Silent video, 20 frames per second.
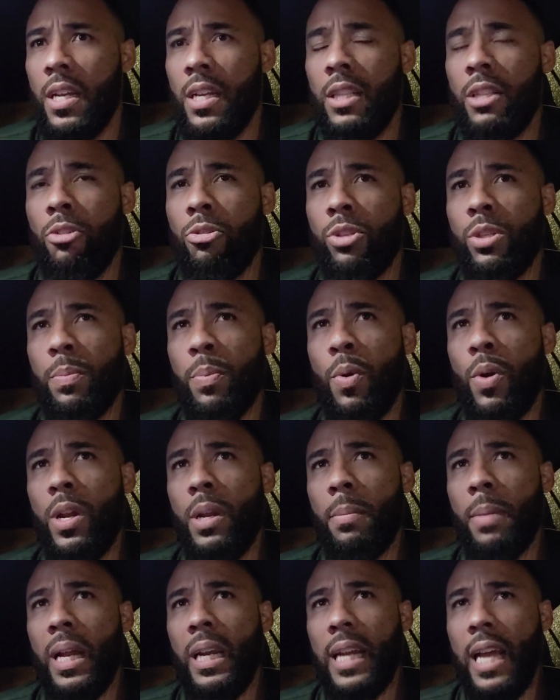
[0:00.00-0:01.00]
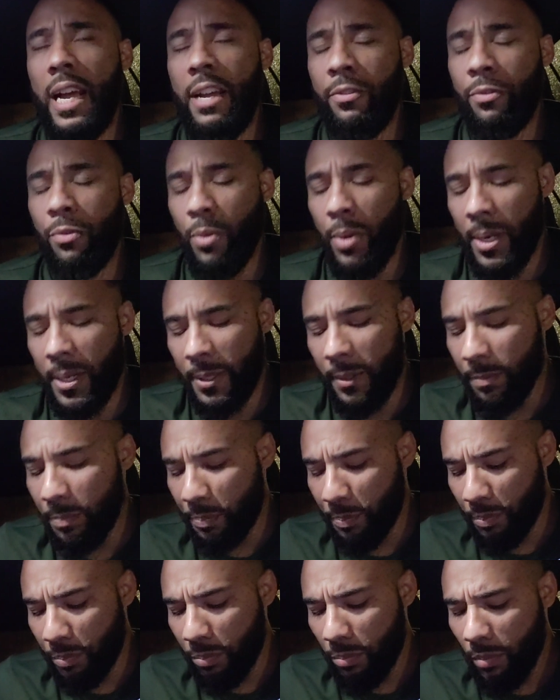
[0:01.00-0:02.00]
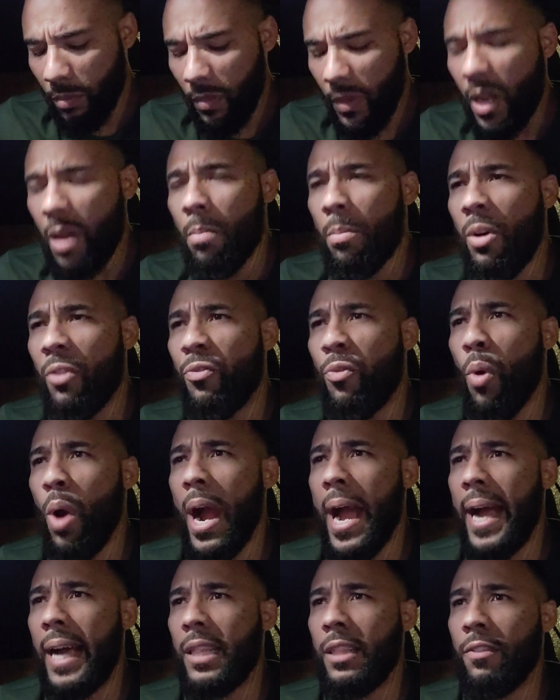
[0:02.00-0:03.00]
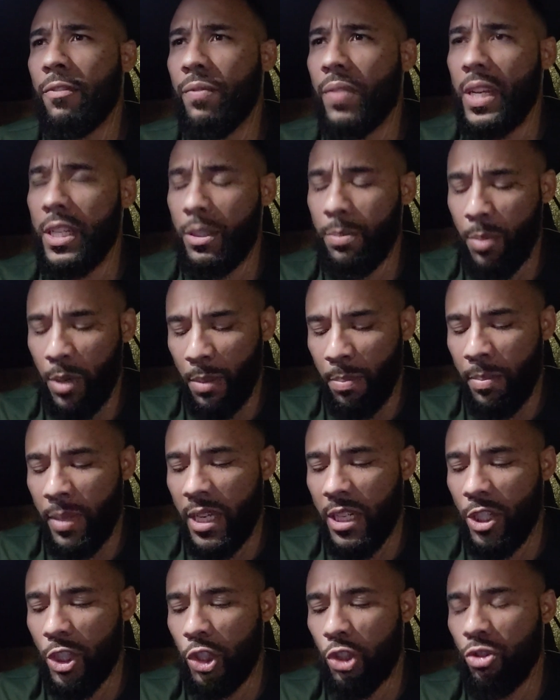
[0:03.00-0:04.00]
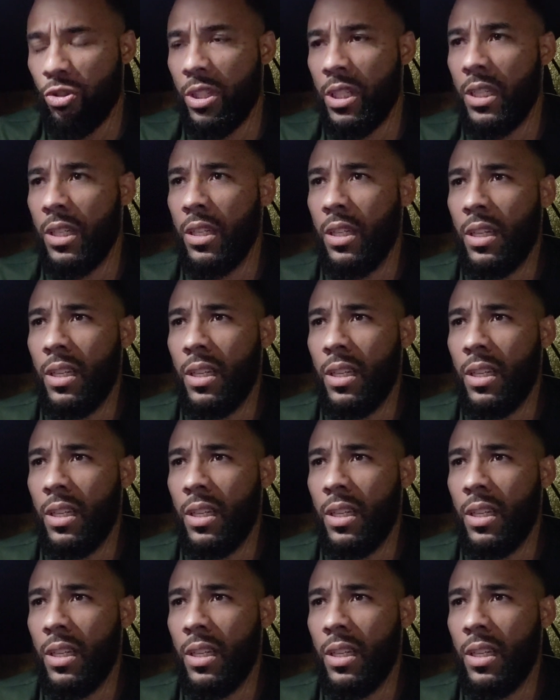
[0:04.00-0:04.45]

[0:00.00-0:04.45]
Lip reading: There was a point in my life where before I had the Facebook ministry,